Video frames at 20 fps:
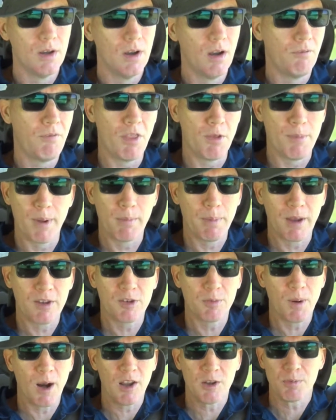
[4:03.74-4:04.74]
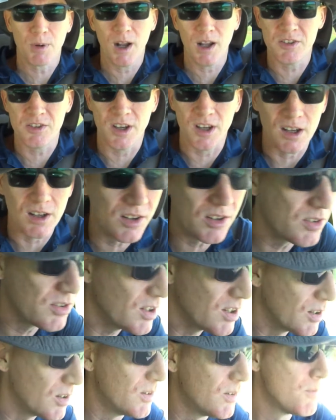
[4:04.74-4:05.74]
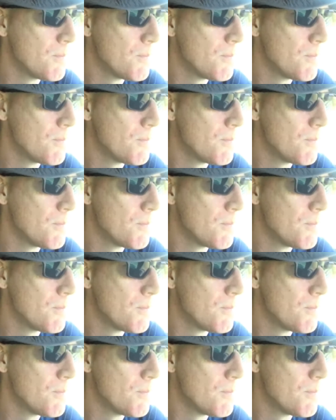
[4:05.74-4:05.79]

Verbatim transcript: for the big, big surprise project. So,